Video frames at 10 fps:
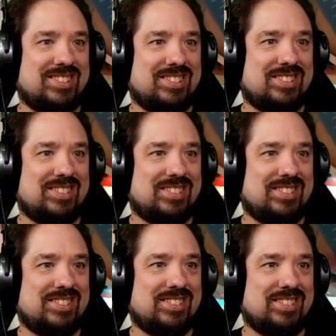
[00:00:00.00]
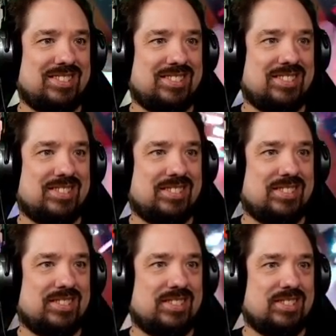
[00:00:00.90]

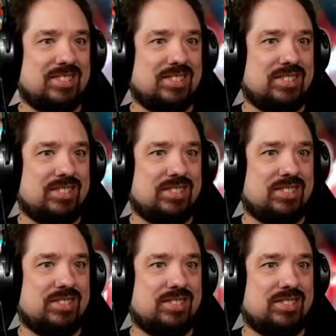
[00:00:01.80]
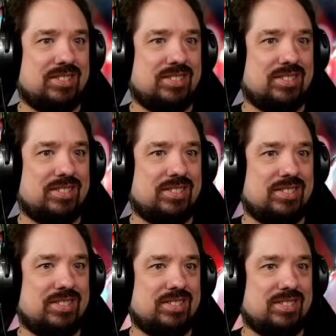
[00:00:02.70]

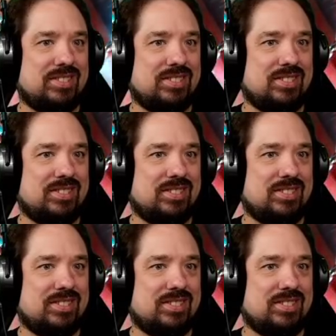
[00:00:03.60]
This person isn't speaking.